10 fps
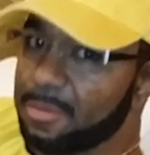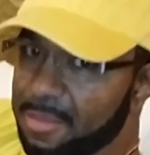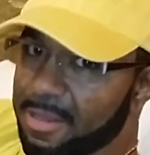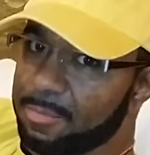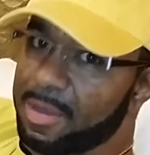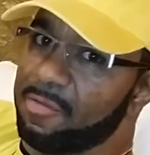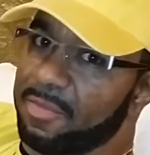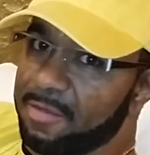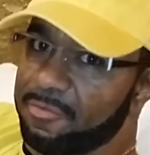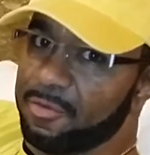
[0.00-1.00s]
Think about
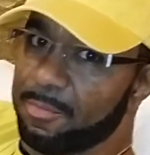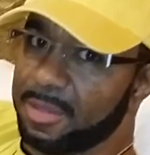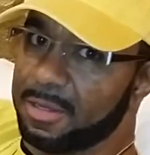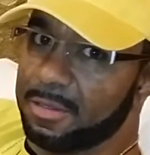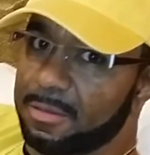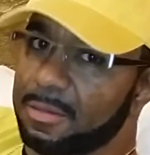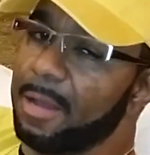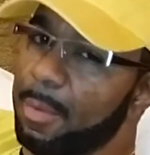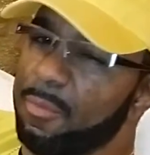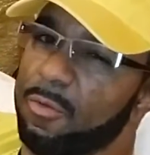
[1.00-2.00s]
that for a minute.
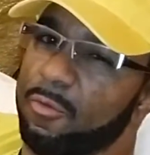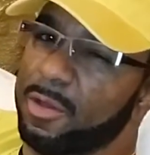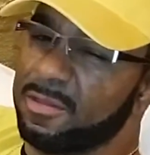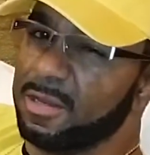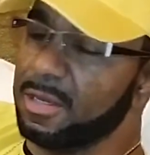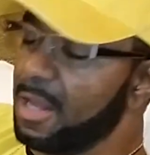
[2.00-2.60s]
I'm gonna move on to the